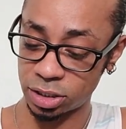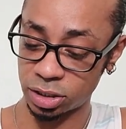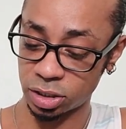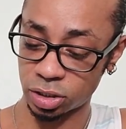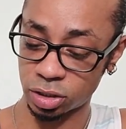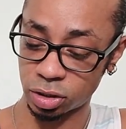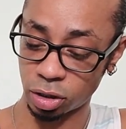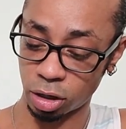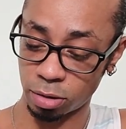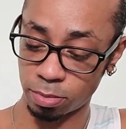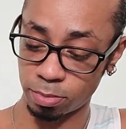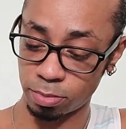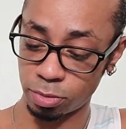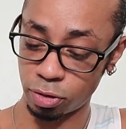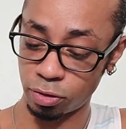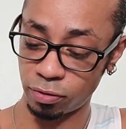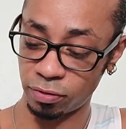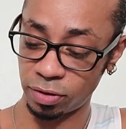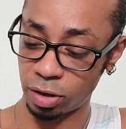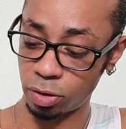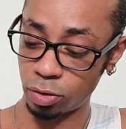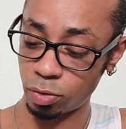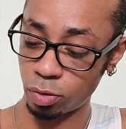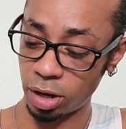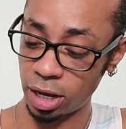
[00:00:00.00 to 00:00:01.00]
to start
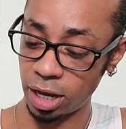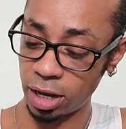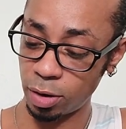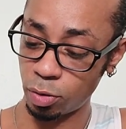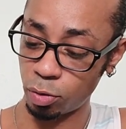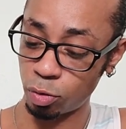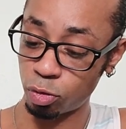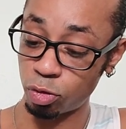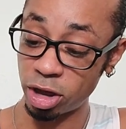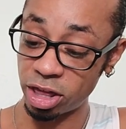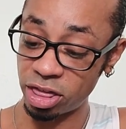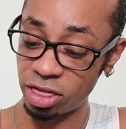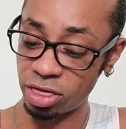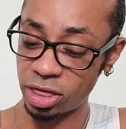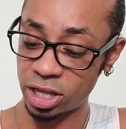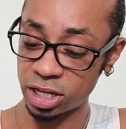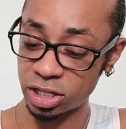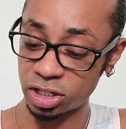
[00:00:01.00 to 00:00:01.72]
moving with